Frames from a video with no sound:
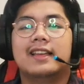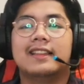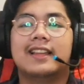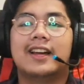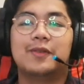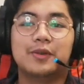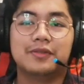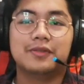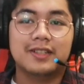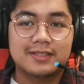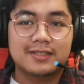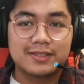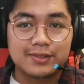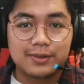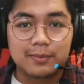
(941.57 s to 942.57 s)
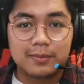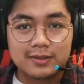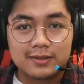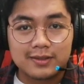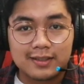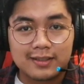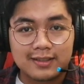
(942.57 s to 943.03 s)
now moving on to
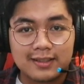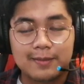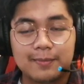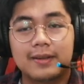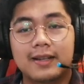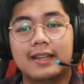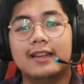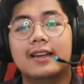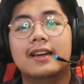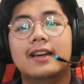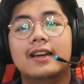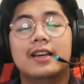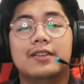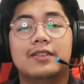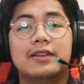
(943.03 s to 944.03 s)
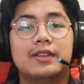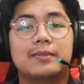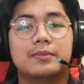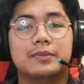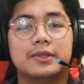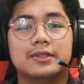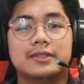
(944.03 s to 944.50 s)
module three, my
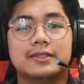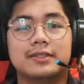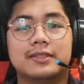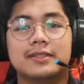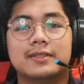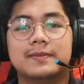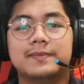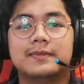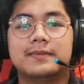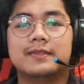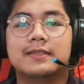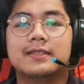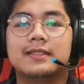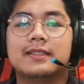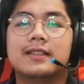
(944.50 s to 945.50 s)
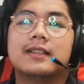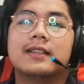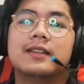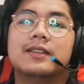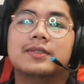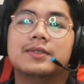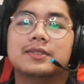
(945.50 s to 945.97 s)
favorite module,
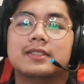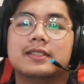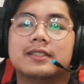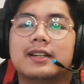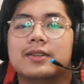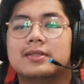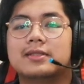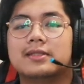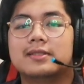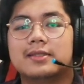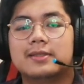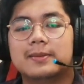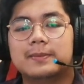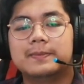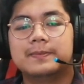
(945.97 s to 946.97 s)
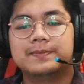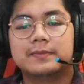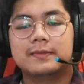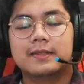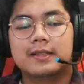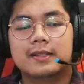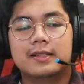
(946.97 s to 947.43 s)
roots and routes.
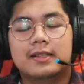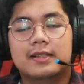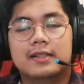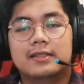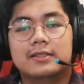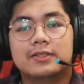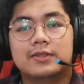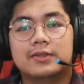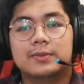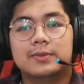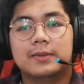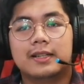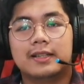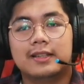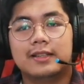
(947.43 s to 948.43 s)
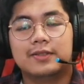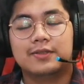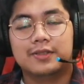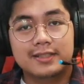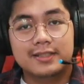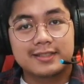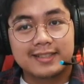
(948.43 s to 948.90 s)
So my
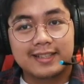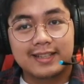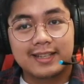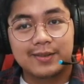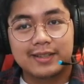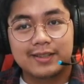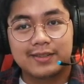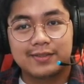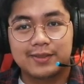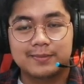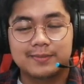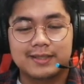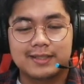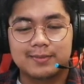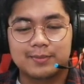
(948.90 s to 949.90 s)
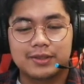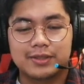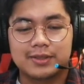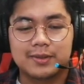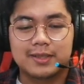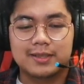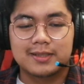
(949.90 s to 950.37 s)
first takeaway from this
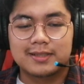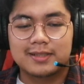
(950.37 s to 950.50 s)
module was